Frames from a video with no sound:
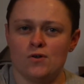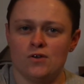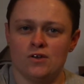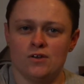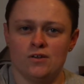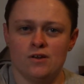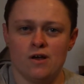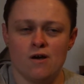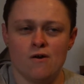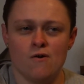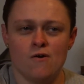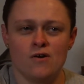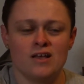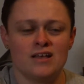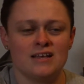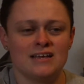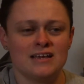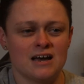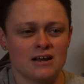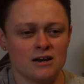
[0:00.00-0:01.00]

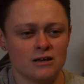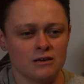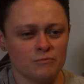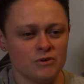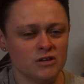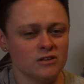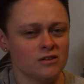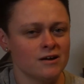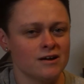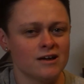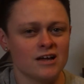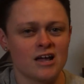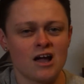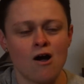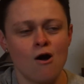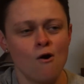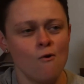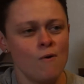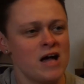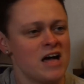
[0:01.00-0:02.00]
kind of be like,
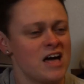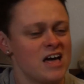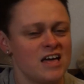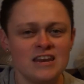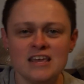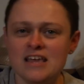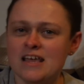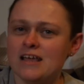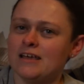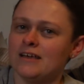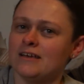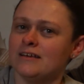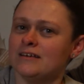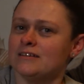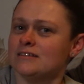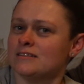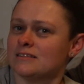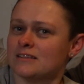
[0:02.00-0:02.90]
oh, honey,